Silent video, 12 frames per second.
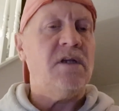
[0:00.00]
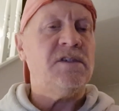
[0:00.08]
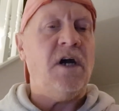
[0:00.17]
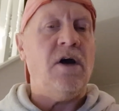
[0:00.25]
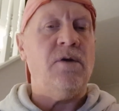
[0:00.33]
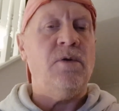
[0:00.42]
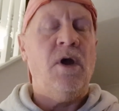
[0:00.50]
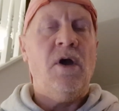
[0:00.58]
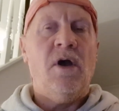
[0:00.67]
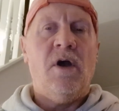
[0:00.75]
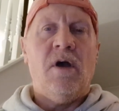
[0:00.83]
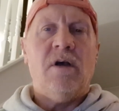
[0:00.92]
So
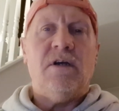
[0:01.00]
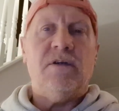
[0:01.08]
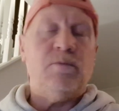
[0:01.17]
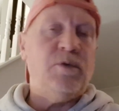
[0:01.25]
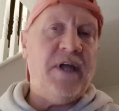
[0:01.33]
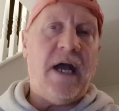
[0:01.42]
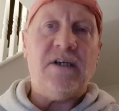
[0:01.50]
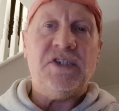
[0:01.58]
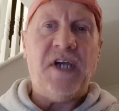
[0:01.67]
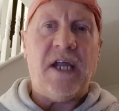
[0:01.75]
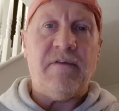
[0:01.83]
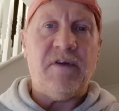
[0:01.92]
without a
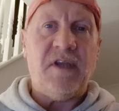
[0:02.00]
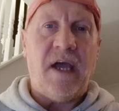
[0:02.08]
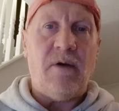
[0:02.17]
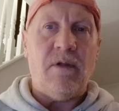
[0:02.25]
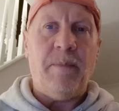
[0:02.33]
shadow of a doubt,